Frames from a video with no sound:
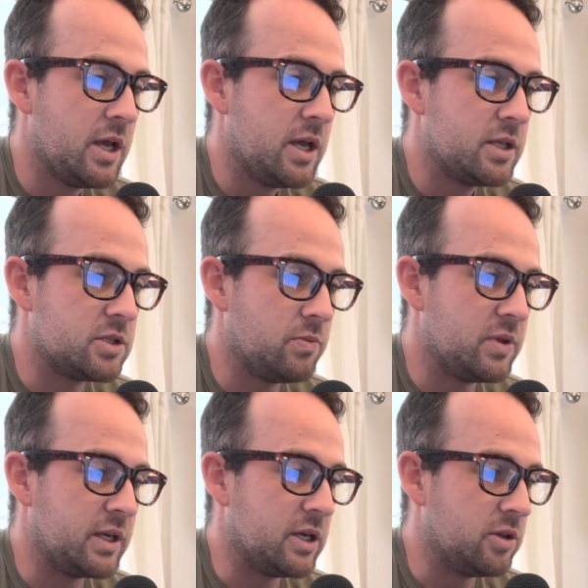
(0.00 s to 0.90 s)

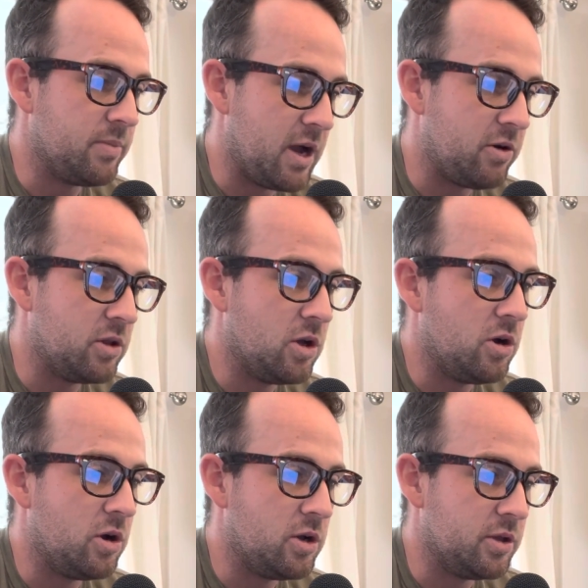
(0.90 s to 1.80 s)
something on the barrel
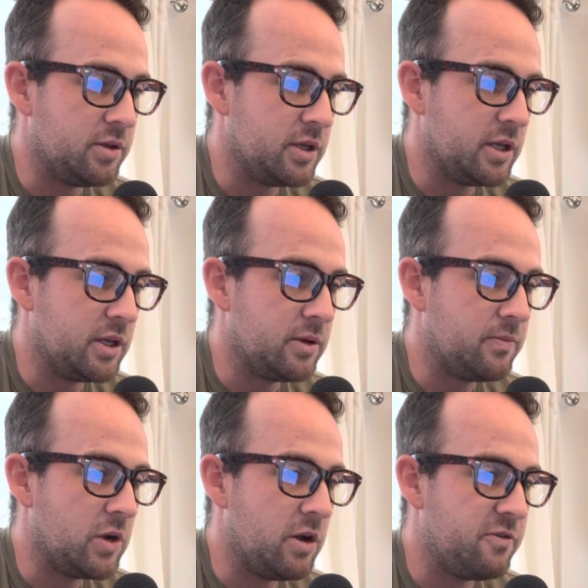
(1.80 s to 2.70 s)
or on the
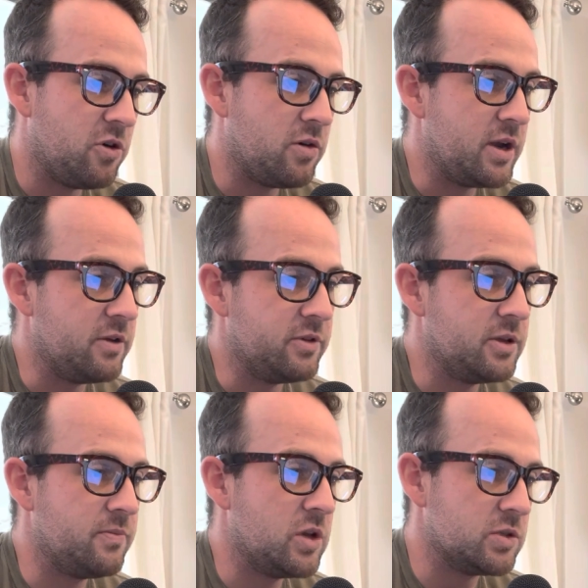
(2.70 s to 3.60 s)
forend of it
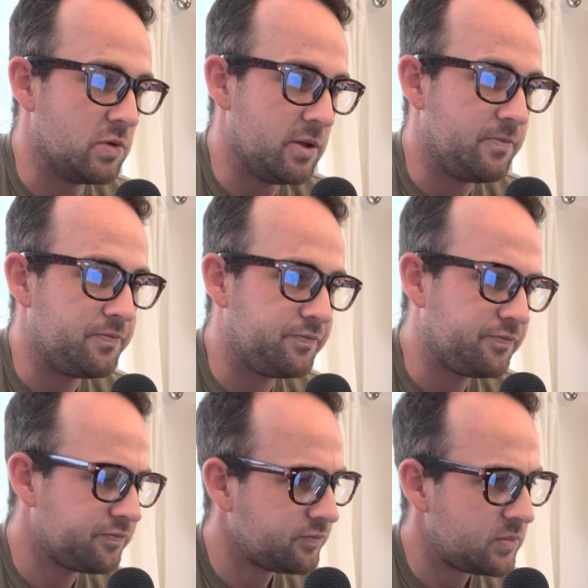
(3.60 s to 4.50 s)
as well.
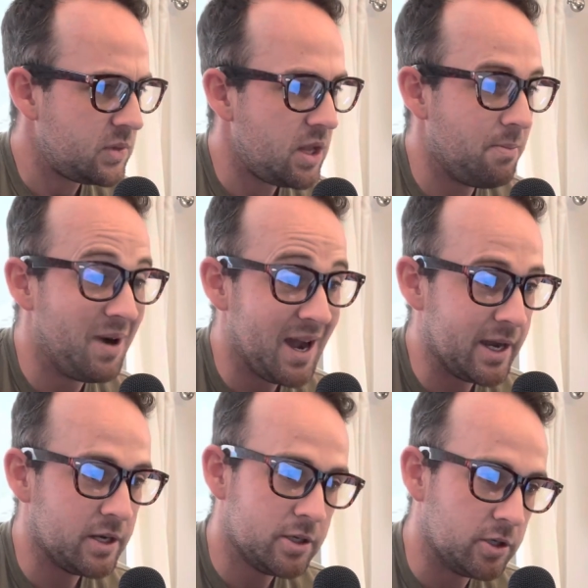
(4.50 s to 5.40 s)

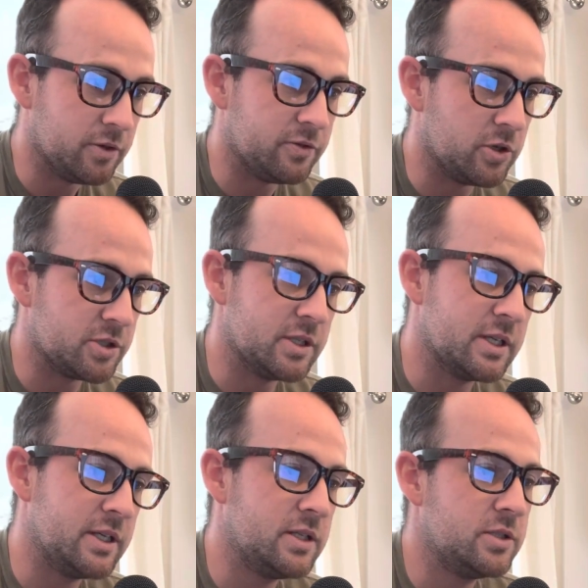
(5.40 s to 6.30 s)
Mine,
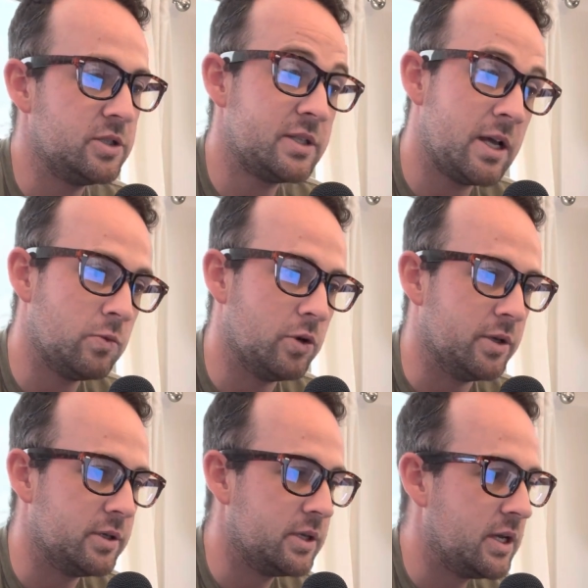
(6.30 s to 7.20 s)
unfortunately, just had one,
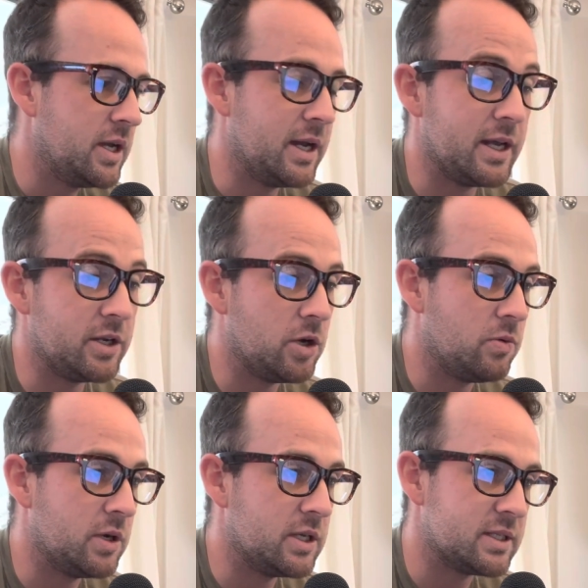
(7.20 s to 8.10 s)
and I don't
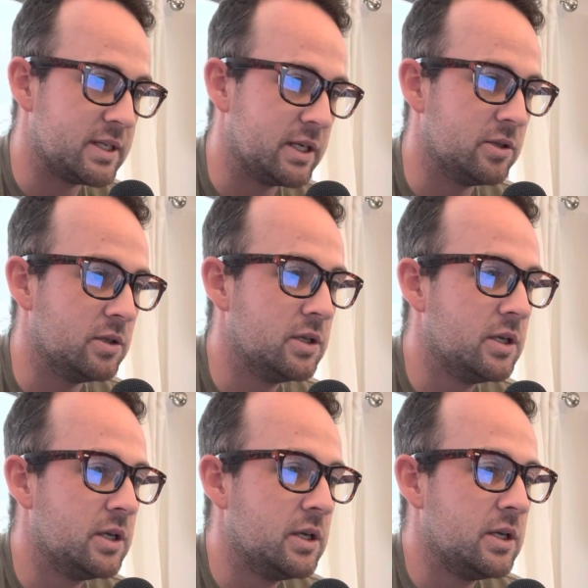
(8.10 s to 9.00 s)
want a single
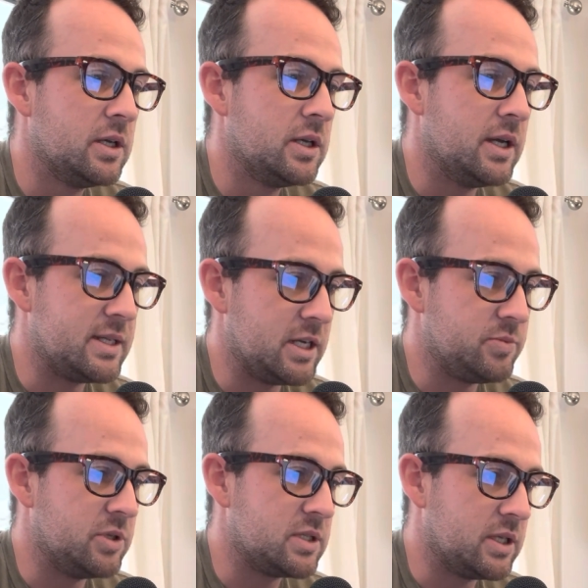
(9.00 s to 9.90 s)

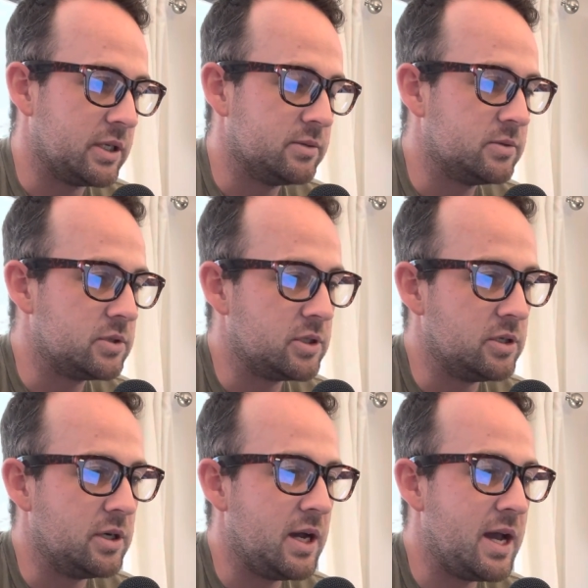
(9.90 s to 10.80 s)
attachment sling,
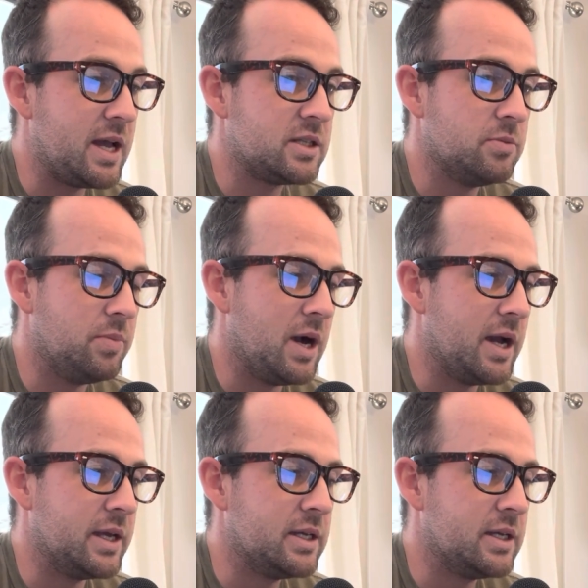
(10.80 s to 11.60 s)
so I had to buy